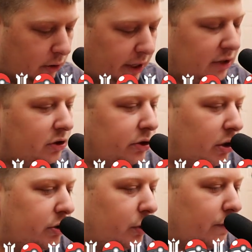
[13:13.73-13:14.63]
Lance's
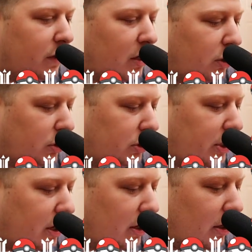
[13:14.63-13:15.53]
Charizard V, I should
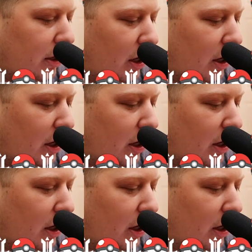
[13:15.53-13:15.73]
say.